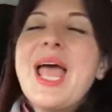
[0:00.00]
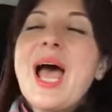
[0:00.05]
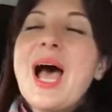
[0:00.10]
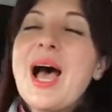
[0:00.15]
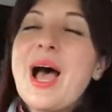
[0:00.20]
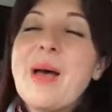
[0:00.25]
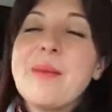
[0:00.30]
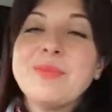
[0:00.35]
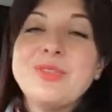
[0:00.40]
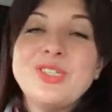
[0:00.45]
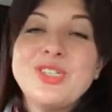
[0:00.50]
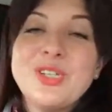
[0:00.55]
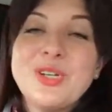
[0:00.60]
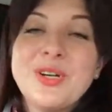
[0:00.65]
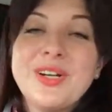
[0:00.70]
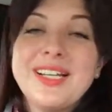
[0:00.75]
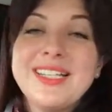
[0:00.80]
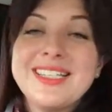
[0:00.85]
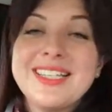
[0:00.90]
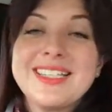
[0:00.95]
I'm sure
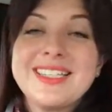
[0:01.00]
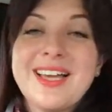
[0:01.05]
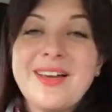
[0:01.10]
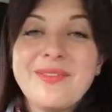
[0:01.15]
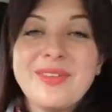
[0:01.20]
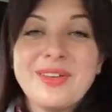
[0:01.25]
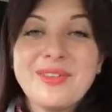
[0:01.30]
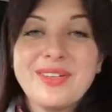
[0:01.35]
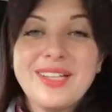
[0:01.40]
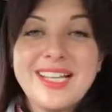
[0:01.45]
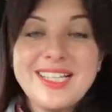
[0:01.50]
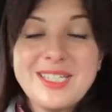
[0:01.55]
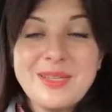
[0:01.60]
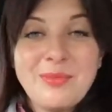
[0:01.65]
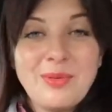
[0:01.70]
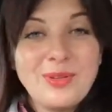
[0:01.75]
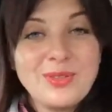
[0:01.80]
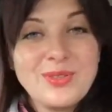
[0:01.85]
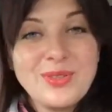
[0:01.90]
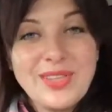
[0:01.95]
it is something
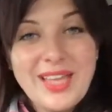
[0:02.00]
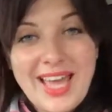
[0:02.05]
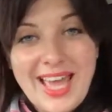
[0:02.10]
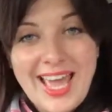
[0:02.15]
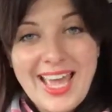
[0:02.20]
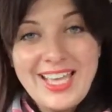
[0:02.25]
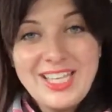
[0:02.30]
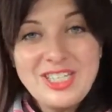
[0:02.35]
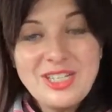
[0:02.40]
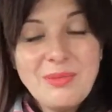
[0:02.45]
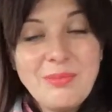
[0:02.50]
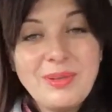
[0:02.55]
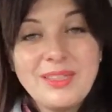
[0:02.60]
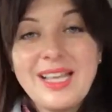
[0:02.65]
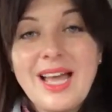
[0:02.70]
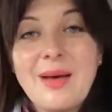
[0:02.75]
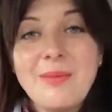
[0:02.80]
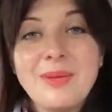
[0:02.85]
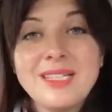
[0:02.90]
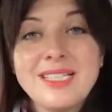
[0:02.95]
relatable to the age, but
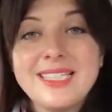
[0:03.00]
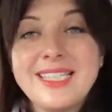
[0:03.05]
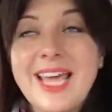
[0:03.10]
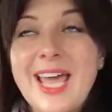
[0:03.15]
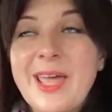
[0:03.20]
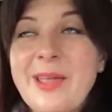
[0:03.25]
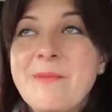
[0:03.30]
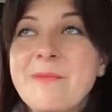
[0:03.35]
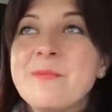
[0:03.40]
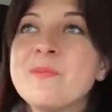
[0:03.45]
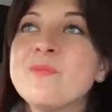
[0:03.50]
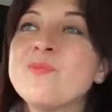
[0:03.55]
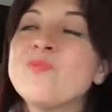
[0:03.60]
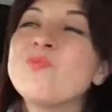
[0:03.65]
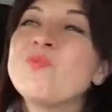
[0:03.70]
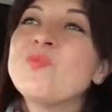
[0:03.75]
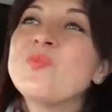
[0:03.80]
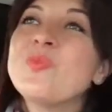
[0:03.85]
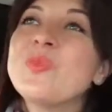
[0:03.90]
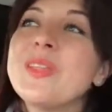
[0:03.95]
I must say,
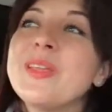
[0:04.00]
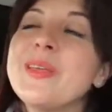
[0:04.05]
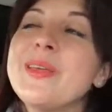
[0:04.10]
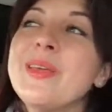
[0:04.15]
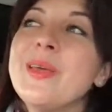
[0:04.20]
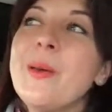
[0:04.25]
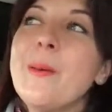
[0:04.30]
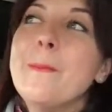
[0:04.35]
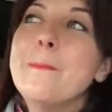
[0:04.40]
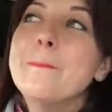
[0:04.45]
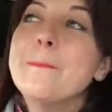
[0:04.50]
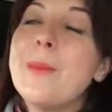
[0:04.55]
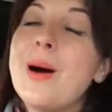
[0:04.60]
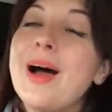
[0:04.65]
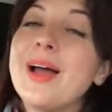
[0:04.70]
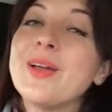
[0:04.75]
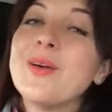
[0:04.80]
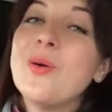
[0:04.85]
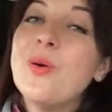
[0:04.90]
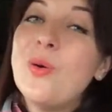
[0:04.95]

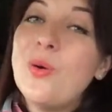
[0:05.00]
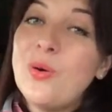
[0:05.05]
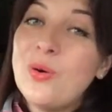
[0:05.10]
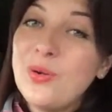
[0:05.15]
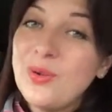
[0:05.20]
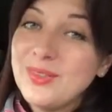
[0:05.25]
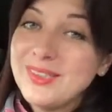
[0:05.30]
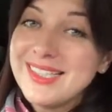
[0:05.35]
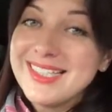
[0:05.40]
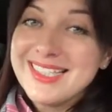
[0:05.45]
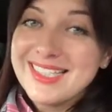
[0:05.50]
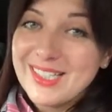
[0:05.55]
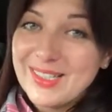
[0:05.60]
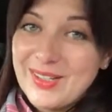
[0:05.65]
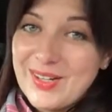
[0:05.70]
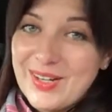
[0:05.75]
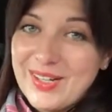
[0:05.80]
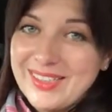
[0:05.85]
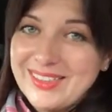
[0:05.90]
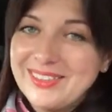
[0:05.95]
my oldest
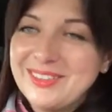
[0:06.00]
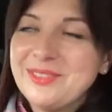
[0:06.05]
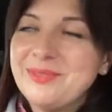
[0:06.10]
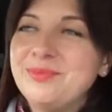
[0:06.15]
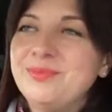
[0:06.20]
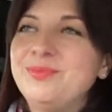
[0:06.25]
client,